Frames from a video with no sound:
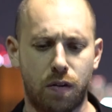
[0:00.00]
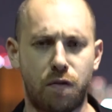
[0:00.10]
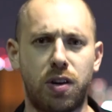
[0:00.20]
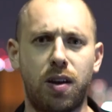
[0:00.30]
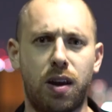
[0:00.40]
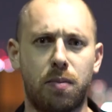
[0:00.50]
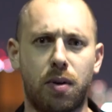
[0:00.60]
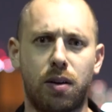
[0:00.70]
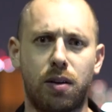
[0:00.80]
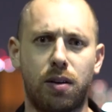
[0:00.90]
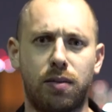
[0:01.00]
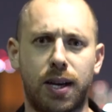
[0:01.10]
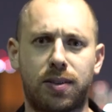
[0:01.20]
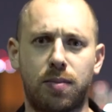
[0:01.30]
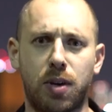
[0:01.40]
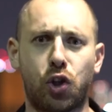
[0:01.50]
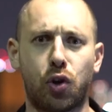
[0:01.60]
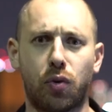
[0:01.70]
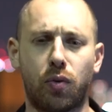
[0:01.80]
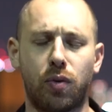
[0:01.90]
Vadim, nice to meet
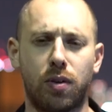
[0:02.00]
you."